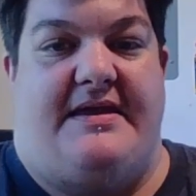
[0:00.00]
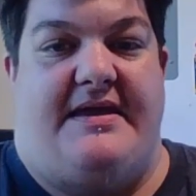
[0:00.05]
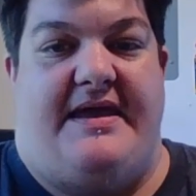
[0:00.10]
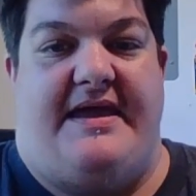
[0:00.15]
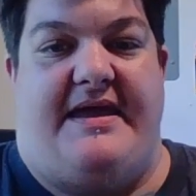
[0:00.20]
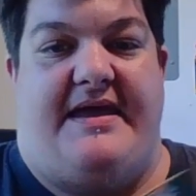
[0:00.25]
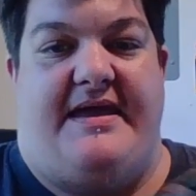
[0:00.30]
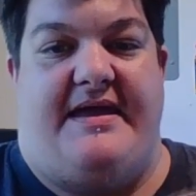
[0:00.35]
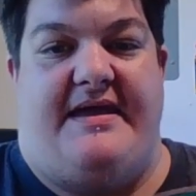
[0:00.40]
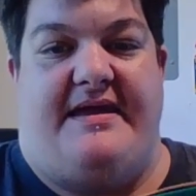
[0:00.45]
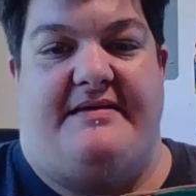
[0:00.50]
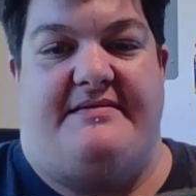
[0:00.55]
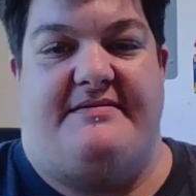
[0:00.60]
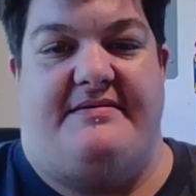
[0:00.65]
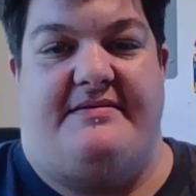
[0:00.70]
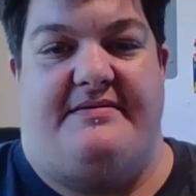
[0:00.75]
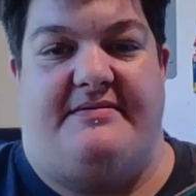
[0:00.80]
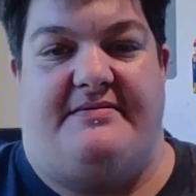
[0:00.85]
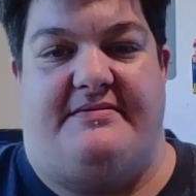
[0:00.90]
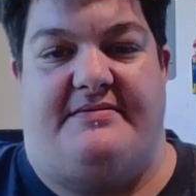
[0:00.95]

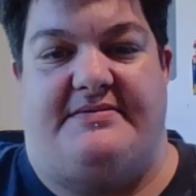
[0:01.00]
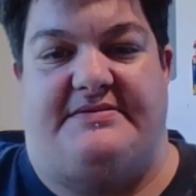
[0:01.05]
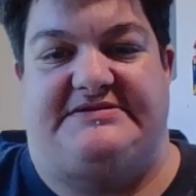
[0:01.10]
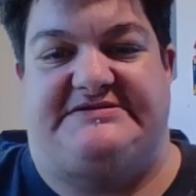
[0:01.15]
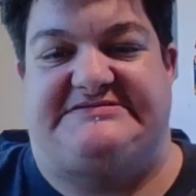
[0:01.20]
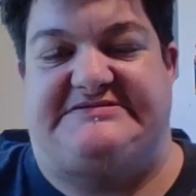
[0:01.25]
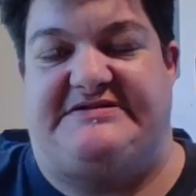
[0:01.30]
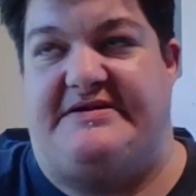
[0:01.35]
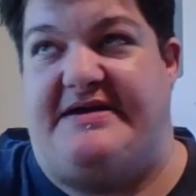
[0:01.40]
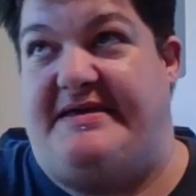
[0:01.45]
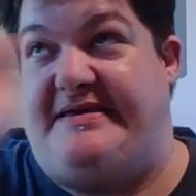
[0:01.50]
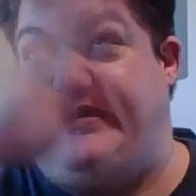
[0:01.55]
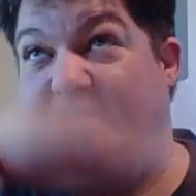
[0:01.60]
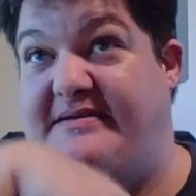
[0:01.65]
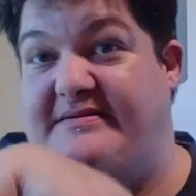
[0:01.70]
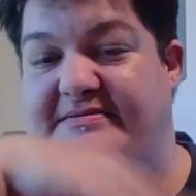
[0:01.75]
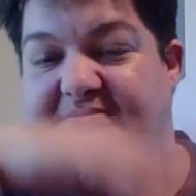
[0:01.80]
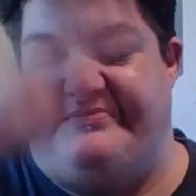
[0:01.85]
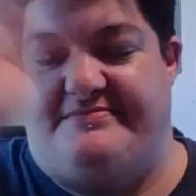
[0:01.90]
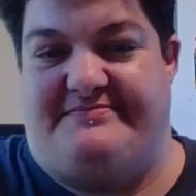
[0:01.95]
And still got like
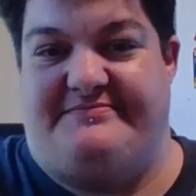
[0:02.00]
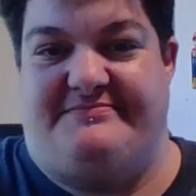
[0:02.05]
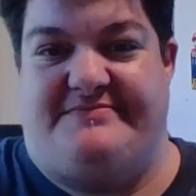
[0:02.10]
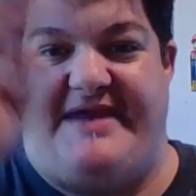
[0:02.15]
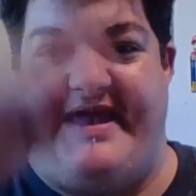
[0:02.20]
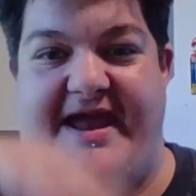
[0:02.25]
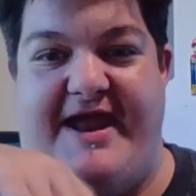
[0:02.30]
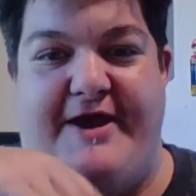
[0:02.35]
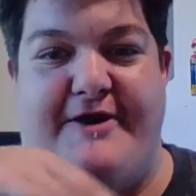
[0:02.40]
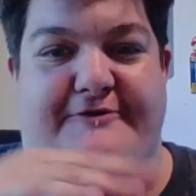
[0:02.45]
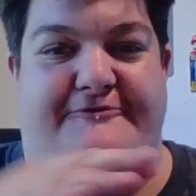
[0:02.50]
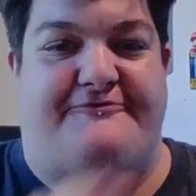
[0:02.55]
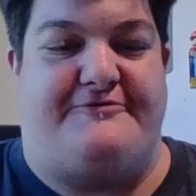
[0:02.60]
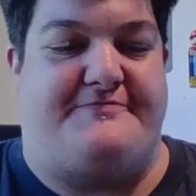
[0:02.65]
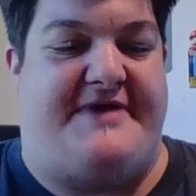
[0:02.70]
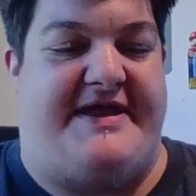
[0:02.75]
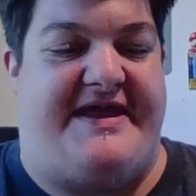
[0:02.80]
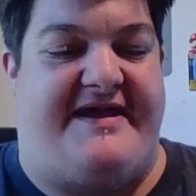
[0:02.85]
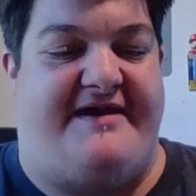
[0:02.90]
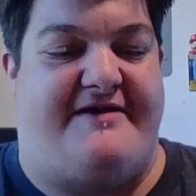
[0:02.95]
hair from
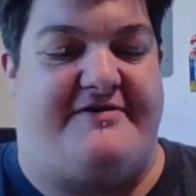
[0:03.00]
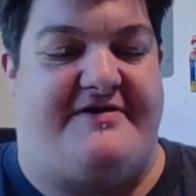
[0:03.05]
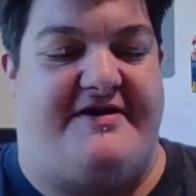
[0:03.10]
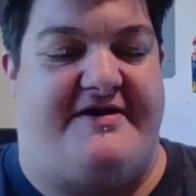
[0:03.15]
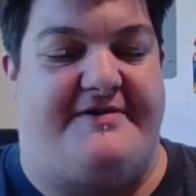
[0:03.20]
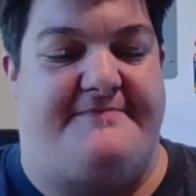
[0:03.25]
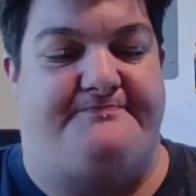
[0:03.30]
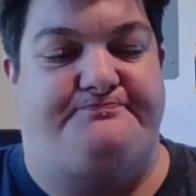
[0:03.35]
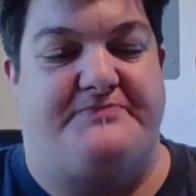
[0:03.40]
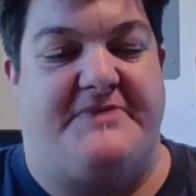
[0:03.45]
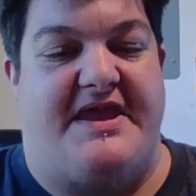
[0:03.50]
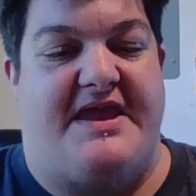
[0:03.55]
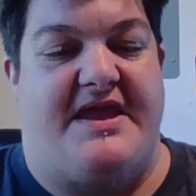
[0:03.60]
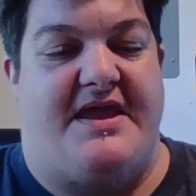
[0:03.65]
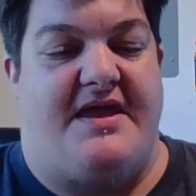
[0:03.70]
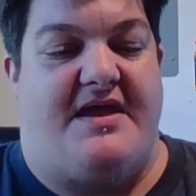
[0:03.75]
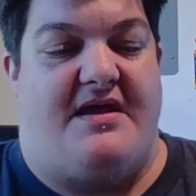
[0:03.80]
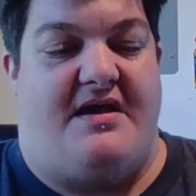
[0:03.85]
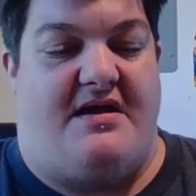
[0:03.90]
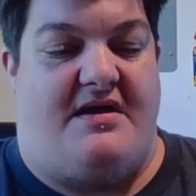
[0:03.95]
my haircut.
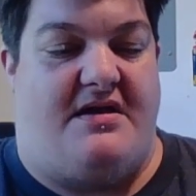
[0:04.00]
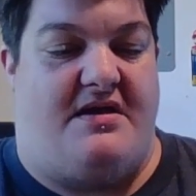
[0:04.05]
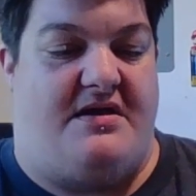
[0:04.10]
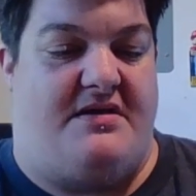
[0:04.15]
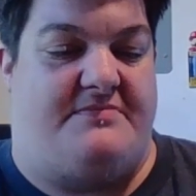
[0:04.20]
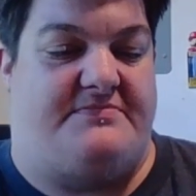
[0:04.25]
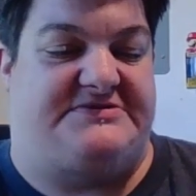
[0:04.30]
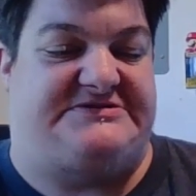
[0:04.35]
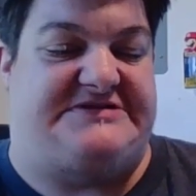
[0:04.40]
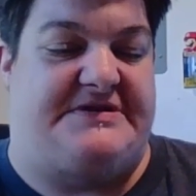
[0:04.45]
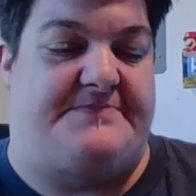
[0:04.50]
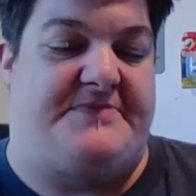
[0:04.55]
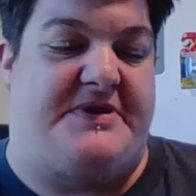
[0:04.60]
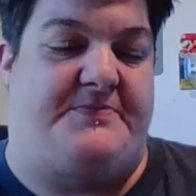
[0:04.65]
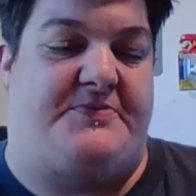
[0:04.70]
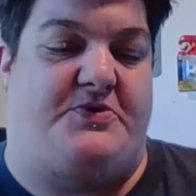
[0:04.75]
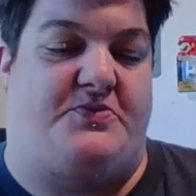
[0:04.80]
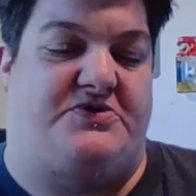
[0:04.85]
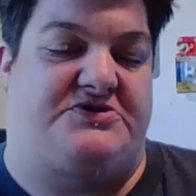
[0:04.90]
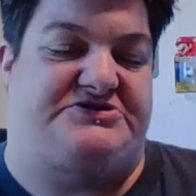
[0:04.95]
Some
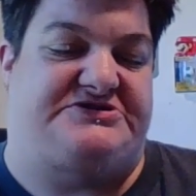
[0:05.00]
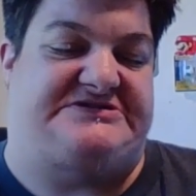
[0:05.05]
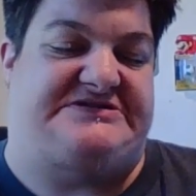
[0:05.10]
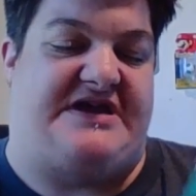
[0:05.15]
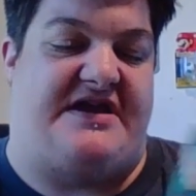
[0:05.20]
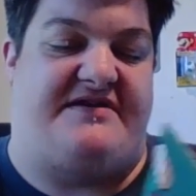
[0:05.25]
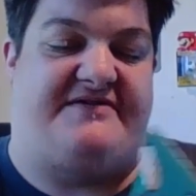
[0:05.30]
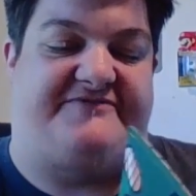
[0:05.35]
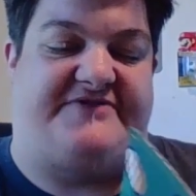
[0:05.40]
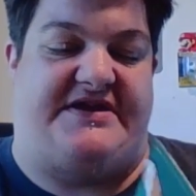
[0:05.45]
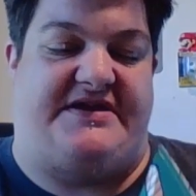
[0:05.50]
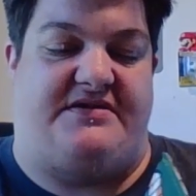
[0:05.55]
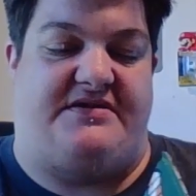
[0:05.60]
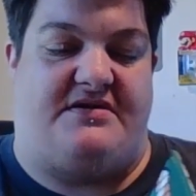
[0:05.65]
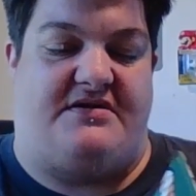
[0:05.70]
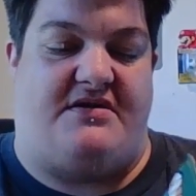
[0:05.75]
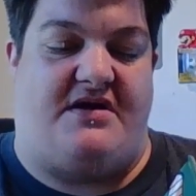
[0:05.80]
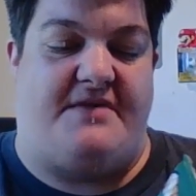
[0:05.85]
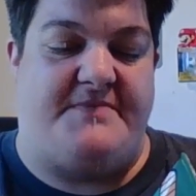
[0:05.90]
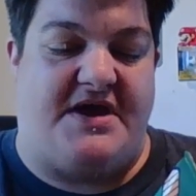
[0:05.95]
people were just kind of like, you
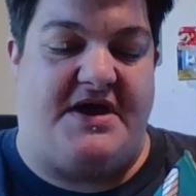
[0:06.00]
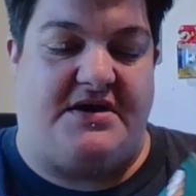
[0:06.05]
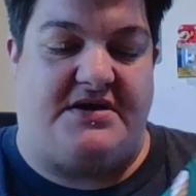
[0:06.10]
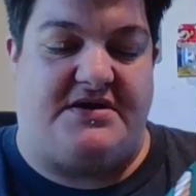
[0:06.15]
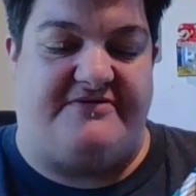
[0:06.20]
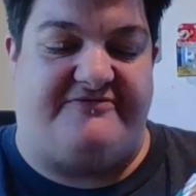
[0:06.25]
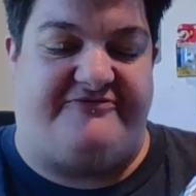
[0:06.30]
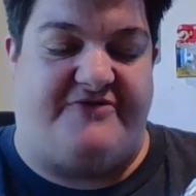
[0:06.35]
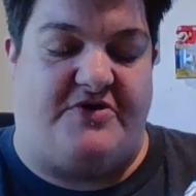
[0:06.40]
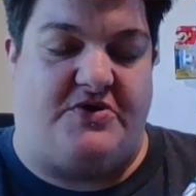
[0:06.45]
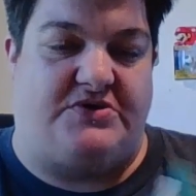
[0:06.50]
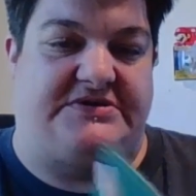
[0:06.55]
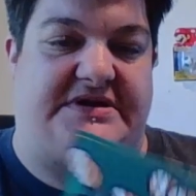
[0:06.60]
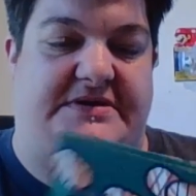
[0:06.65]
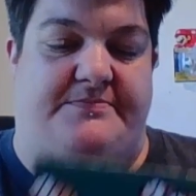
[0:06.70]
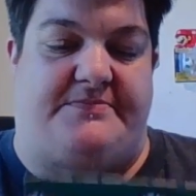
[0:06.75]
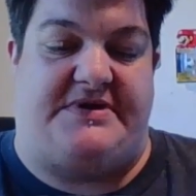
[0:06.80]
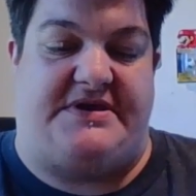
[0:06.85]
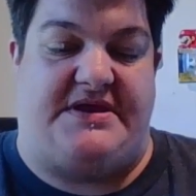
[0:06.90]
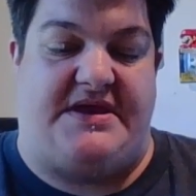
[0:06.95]
know, I'm not gonna fold
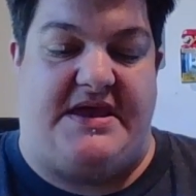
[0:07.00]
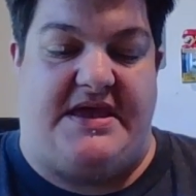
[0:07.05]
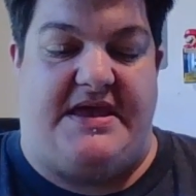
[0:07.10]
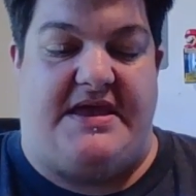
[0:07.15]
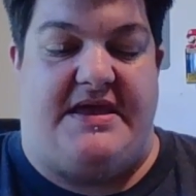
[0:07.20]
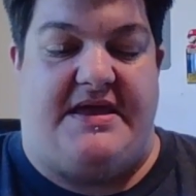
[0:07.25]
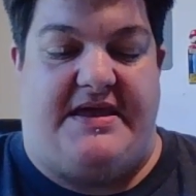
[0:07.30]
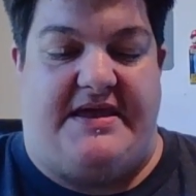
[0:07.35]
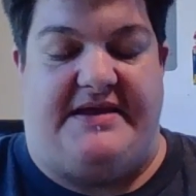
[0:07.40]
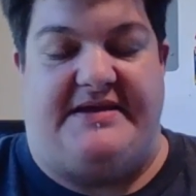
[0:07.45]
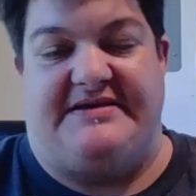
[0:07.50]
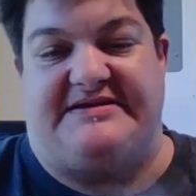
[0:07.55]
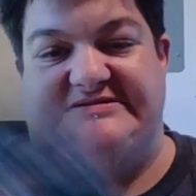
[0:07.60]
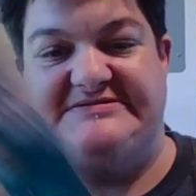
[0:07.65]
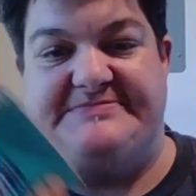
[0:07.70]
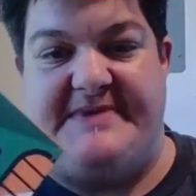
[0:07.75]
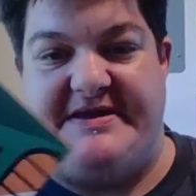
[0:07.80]
it, but it is